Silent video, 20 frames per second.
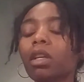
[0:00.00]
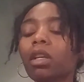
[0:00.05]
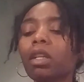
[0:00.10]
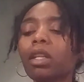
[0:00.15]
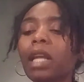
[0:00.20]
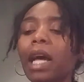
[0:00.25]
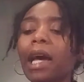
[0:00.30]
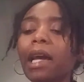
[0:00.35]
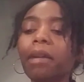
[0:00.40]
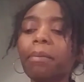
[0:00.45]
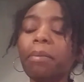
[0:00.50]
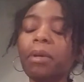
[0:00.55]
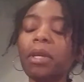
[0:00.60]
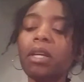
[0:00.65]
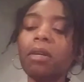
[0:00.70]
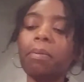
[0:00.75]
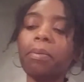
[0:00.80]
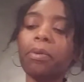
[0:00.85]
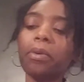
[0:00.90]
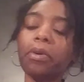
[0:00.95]
A lot of
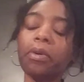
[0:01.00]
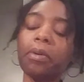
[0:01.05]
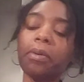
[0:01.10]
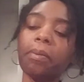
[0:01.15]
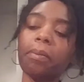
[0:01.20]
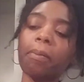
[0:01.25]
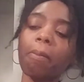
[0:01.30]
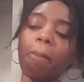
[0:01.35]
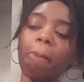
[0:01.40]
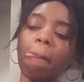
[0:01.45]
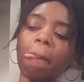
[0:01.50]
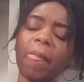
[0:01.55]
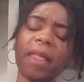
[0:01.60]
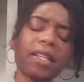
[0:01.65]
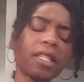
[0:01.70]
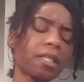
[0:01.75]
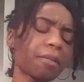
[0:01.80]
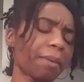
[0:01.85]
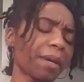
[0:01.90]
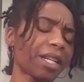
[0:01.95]
people,
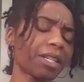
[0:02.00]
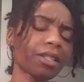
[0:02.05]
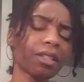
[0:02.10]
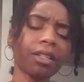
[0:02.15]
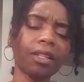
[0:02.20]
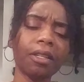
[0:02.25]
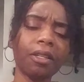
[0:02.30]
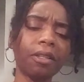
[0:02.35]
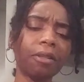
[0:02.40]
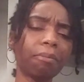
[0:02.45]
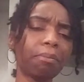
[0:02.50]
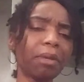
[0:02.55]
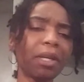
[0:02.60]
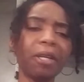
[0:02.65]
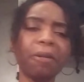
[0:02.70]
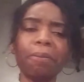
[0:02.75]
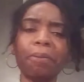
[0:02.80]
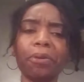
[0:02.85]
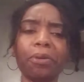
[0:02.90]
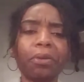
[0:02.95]
especially
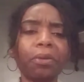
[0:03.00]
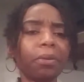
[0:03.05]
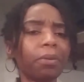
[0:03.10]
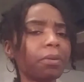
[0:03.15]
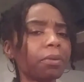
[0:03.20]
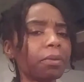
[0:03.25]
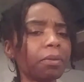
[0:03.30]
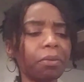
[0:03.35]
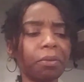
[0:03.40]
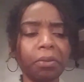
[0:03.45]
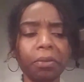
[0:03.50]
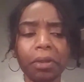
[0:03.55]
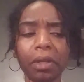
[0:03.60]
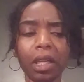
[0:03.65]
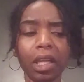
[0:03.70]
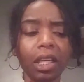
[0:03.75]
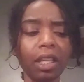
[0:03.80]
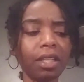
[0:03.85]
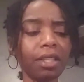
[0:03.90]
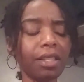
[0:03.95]
people
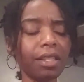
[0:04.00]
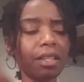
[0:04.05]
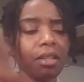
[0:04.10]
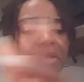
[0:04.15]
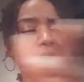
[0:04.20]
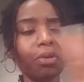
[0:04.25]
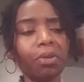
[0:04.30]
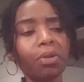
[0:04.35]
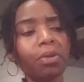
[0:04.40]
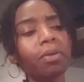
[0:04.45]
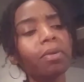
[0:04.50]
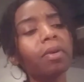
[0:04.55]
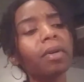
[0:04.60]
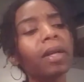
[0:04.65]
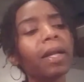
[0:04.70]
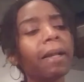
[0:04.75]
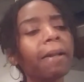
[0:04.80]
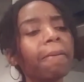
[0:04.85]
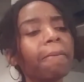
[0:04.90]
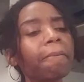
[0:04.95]
into
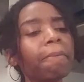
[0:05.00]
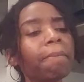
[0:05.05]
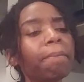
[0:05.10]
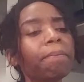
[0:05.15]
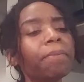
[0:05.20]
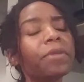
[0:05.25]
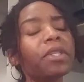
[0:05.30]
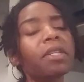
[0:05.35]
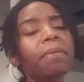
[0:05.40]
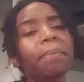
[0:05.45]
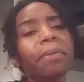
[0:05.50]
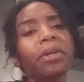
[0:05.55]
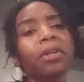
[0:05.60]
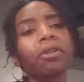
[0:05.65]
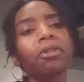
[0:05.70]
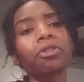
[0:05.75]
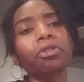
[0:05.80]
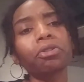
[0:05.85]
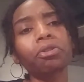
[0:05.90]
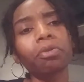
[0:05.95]

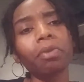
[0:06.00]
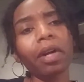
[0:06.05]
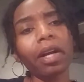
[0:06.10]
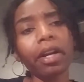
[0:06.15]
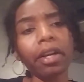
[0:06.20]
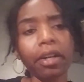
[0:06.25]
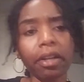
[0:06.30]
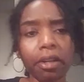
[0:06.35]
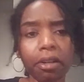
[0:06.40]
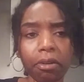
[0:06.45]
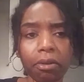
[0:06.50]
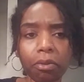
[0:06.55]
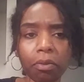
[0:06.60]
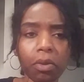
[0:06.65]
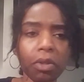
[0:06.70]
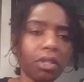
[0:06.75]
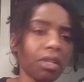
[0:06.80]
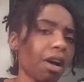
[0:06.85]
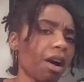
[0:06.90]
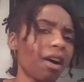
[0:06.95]
spiritual work,
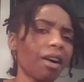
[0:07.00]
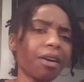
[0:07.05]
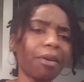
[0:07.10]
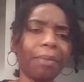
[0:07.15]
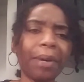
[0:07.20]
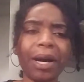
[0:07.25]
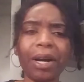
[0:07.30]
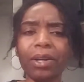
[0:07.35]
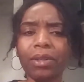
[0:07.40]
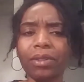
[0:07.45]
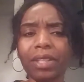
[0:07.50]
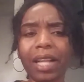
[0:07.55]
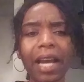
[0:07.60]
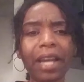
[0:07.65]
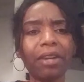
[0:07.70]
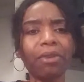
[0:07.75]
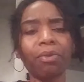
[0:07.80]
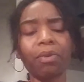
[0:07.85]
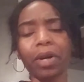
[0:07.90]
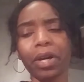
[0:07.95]
will talk about
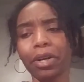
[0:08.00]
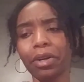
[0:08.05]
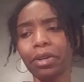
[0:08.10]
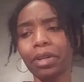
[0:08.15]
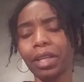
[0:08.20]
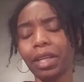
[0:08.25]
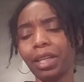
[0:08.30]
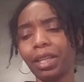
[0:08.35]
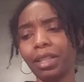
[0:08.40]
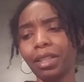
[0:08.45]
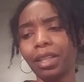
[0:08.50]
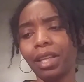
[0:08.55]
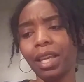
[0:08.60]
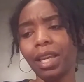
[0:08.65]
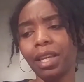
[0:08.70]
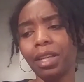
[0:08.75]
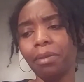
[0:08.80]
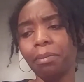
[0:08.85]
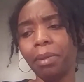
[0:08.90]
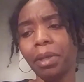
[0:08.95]
light work
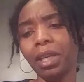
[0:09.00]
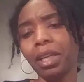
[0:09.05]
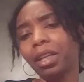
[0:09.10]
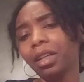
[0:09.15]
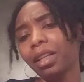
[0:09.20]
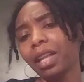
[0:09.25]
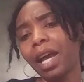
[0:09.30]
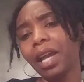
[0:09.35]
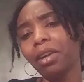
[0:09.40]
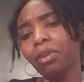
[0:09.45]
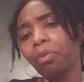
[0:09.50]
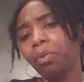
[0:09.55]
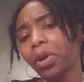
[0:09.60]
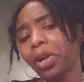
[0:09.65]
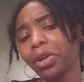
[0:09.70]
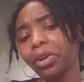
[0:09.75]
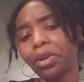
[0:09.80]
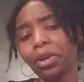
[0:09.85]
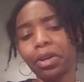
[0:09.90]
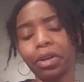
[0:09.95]
and being a light
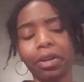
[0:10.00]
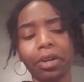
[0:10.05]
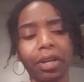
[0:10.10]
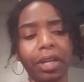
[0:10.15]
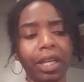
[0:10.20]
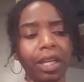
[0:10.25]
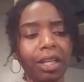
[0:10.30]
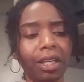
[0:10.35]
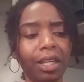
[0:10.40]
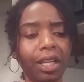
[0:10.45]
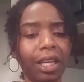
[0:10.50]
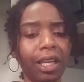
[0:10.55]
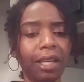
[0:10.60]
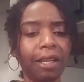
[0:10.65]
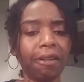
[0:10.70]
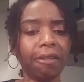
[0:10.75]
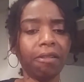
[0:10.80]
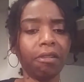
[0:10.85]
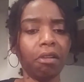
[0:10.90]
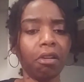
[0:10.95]
worker
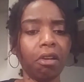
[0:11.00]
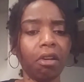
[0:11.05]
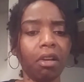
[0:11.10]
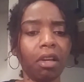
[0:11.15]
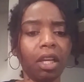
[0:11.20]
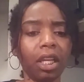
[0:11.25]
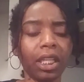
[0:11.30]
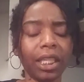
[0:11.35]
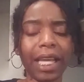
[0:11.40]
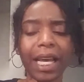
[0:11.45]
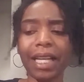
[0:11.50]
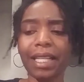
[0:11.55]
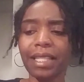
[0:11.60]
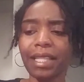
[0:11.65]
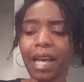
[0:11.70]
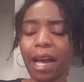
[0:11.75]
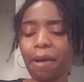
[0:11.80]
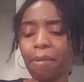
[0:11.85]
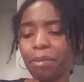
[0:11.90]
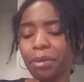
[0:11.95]
and that
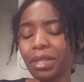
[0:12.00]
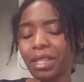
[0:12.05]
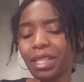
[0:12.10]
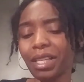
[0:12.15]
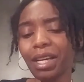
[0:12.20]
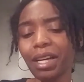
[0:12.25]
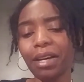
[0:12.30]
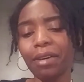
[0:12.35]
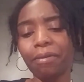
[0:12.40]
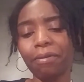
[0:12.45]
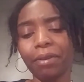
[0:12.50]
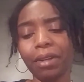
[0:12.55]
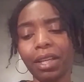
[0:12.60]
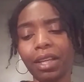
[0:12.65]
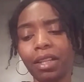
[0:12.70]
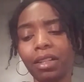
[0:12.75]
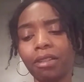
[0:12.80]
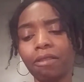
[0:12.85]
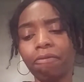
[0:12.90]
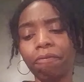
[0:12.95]
type of stuff.
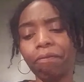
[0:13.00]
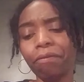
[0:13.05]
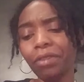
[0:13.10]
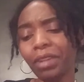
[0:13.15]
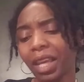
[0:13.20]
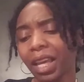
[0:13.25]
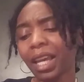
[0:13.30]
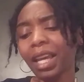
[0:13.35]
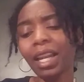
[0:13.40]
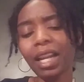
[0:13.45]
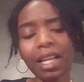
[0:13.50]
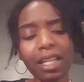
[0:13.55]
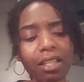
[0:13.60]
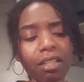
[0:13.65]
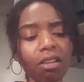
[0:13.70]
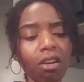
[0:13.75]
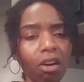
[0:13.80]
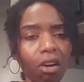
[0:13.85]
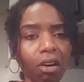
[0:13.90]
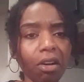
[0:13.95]
And yeah,
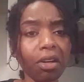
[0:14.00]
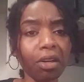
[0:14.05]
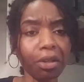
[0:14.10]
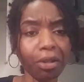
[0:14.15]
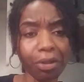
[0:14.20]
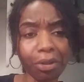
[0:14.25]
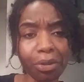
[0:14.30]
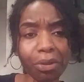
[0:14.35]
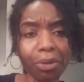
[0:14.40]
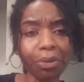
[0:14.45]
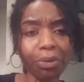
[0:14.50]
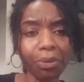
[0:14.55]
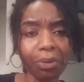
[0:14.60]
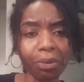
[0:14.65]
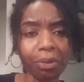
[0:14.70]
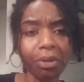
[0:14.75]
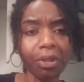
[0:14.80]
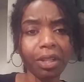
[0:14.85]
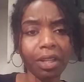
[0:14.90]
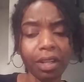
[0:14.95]
that's all cool.